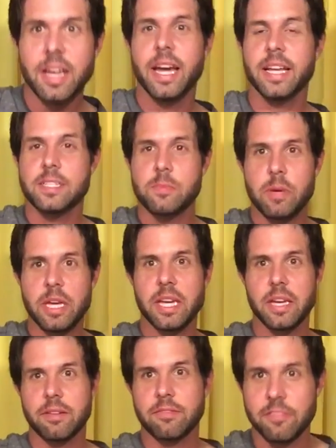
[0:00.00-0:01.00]
and
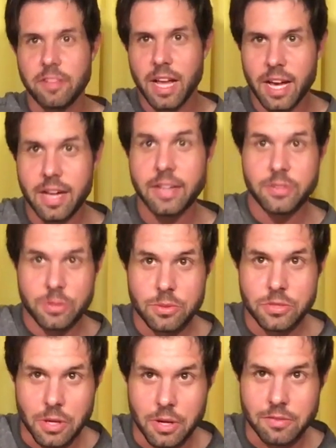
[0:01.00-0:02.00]
speaking of flies,
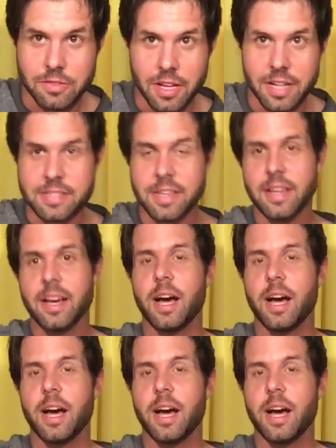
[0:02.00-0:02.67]
jar of flies,